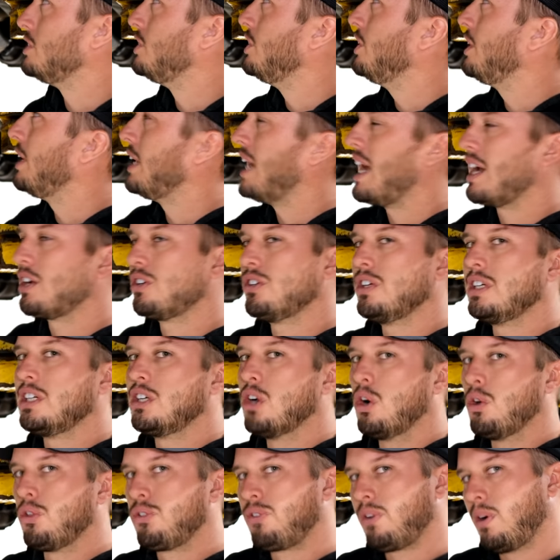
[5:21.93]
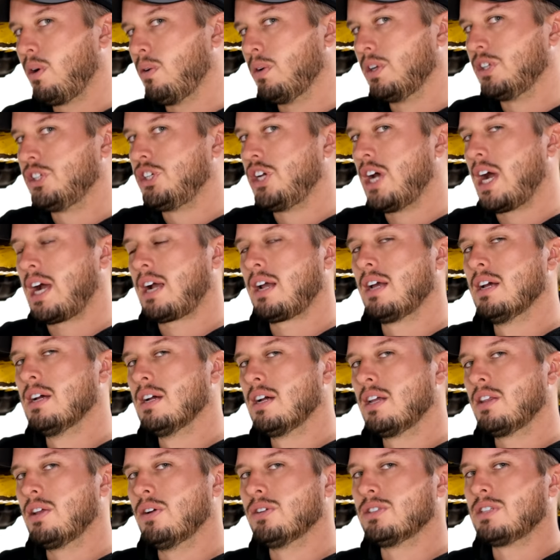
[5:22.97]
So you can actually go through and check
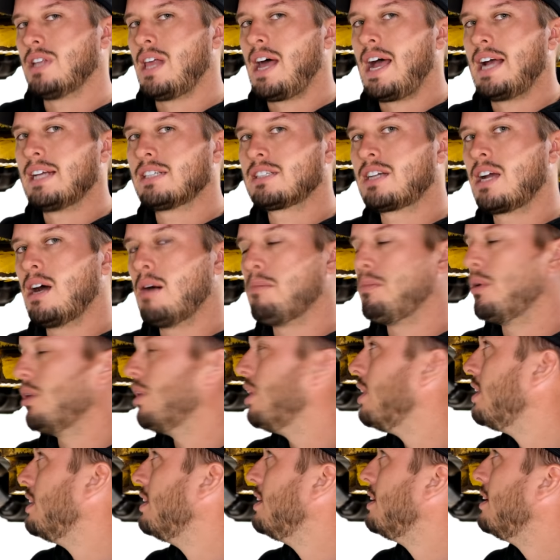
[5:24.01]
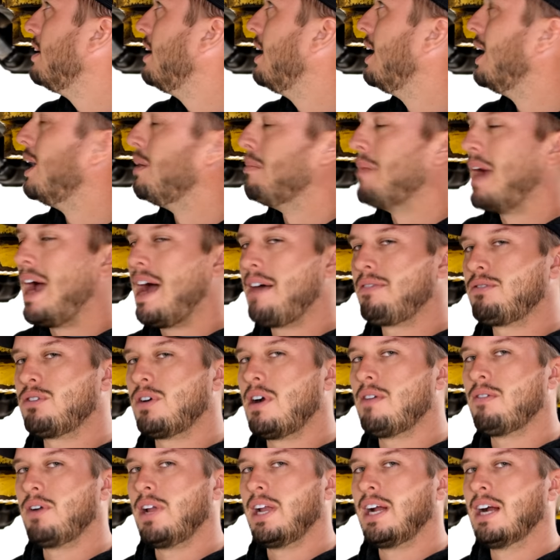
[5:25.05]
those last couple um, after
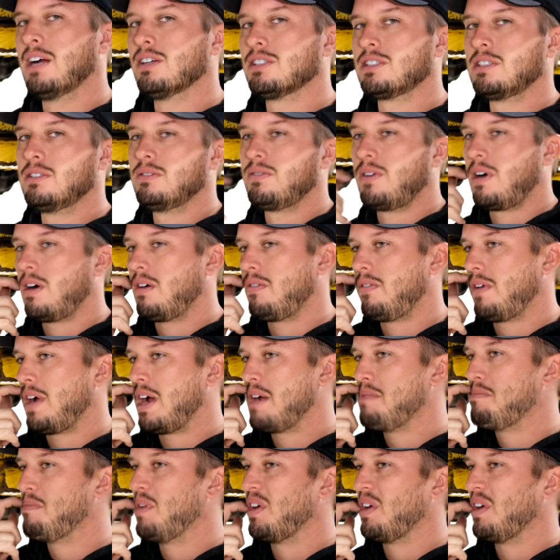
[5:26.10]
everything else is verified.